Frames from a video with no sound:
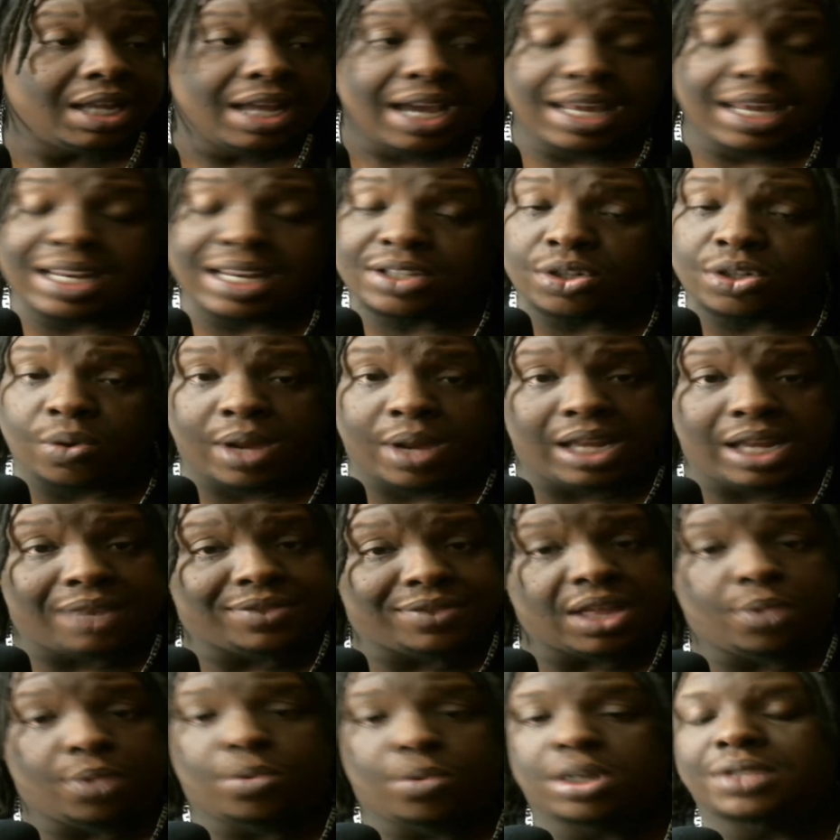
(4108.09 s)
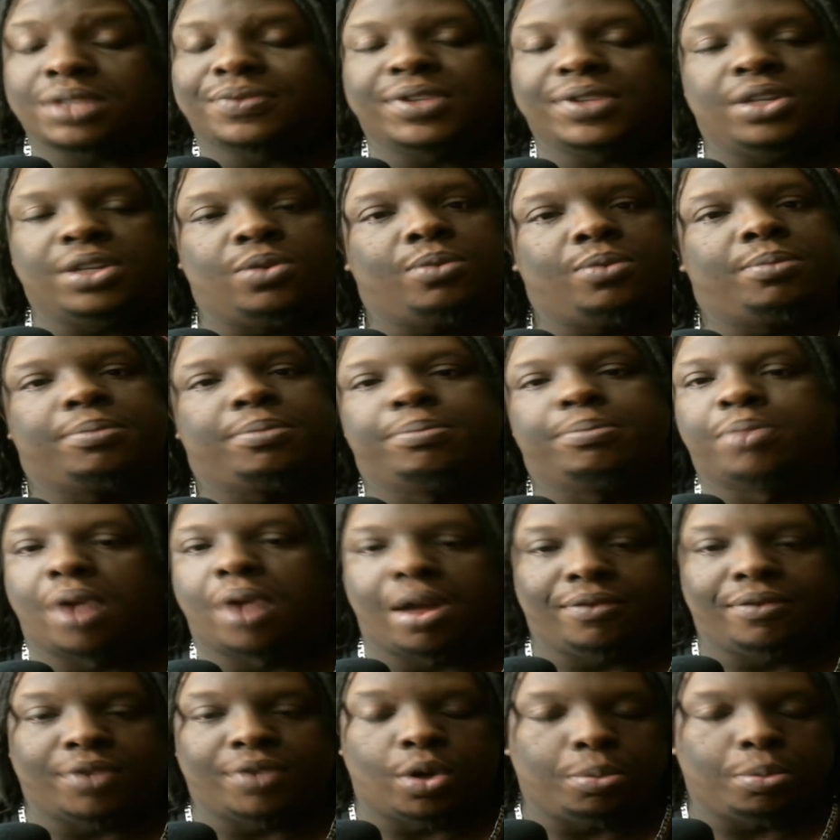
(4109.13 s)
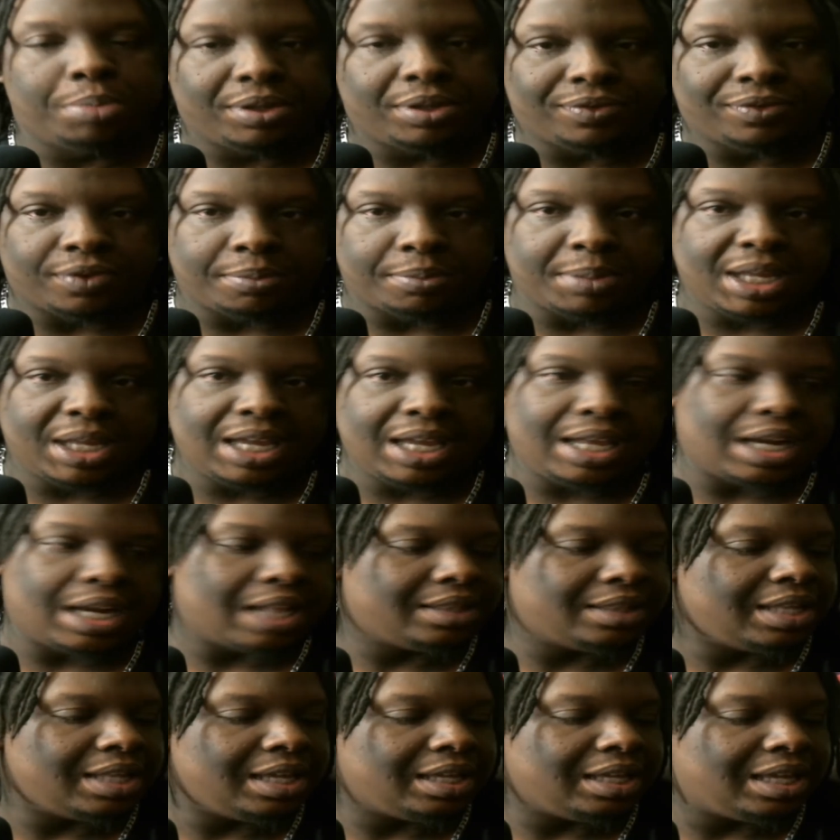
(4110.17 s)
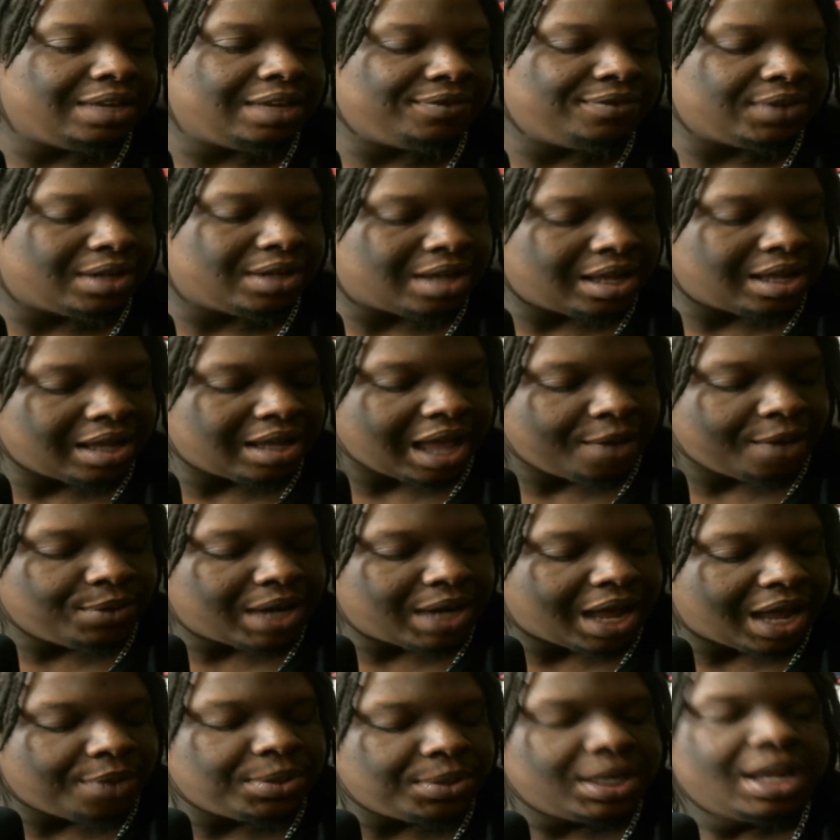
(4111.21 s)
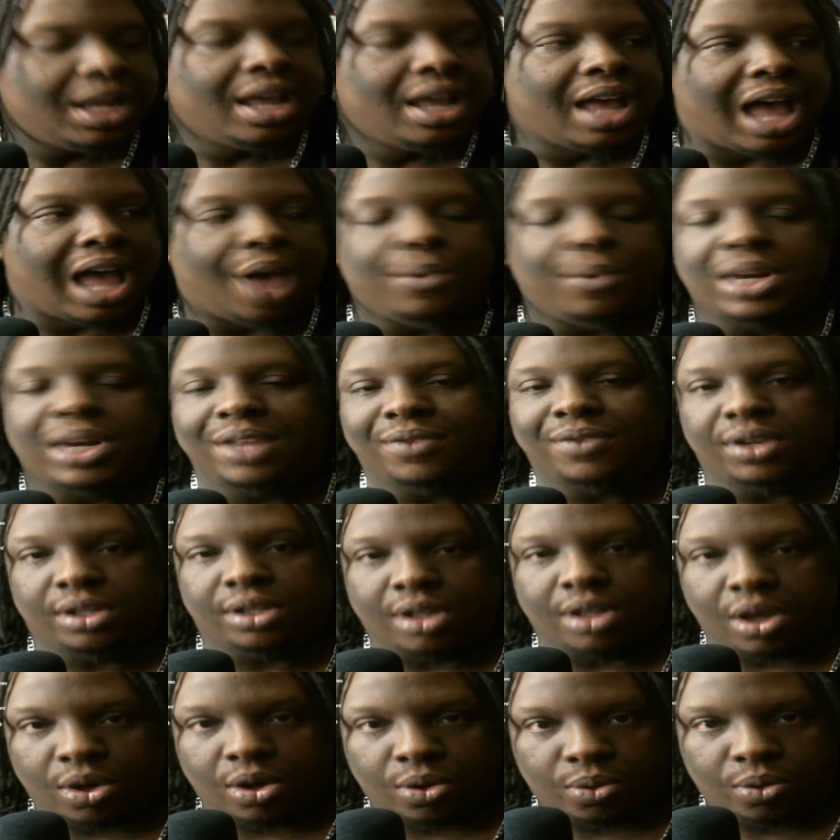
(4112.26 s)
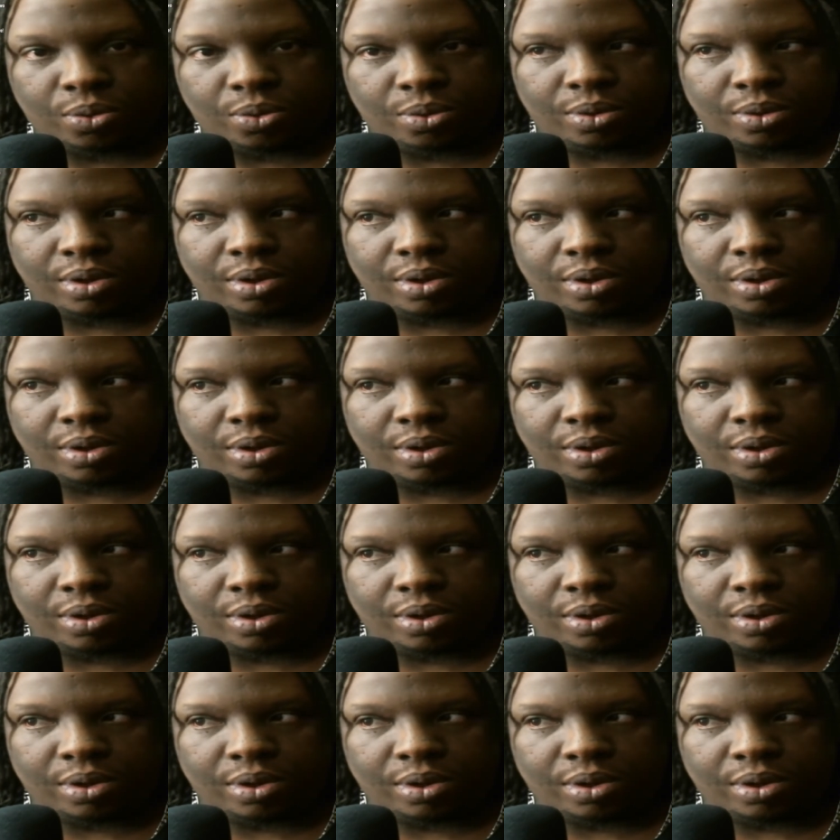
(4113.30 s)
And that's great. If that works for you, bravo. But for me, and I think even I would even go